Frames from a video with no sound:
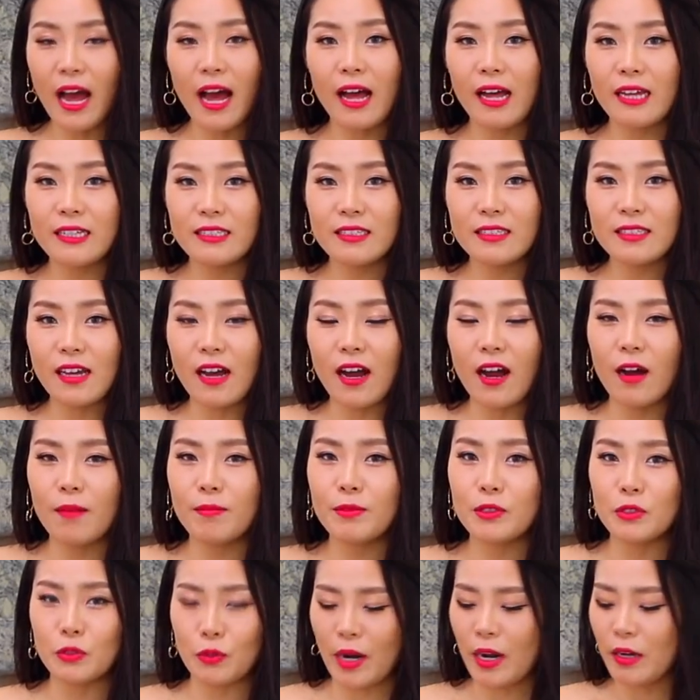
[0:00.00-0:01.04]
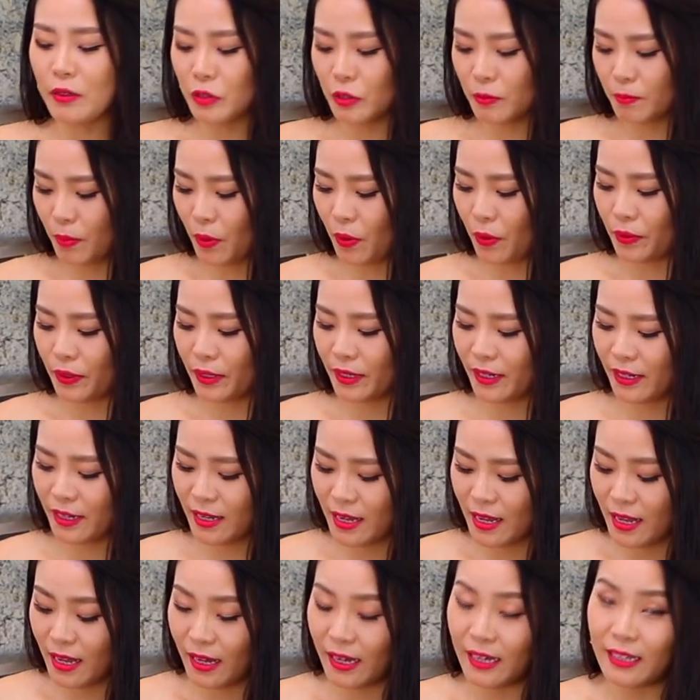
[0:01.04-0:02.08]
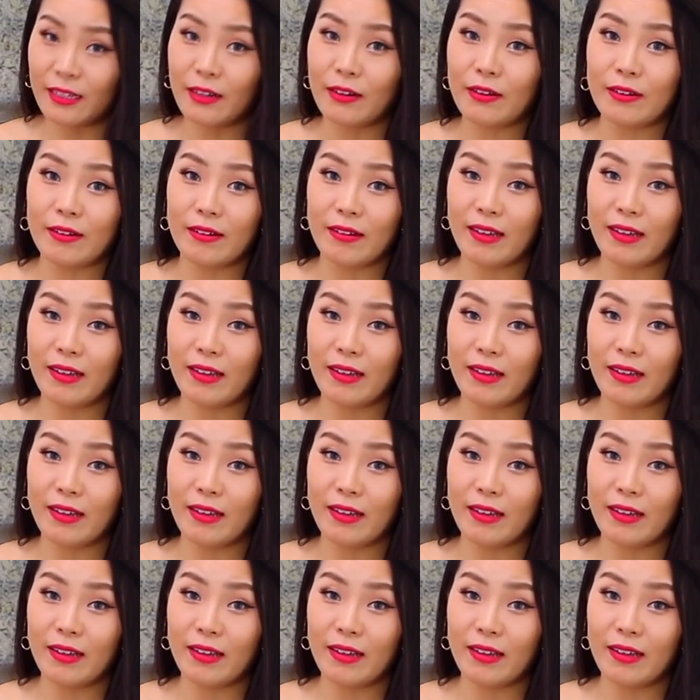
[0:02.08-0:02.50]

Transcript: ounces of ground pork. I know